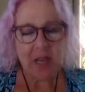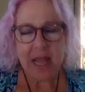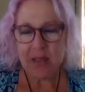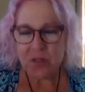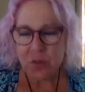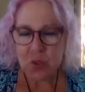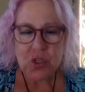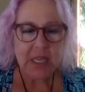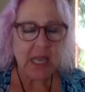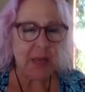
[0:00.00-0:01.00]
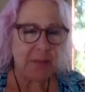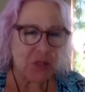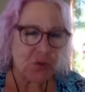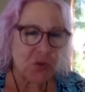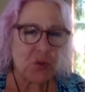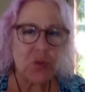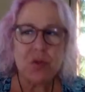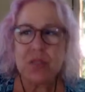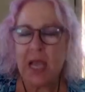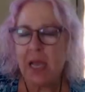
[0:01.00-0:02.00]
and searching and mystery
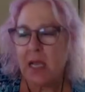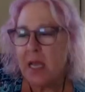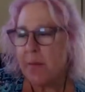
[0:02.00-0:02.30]
schools and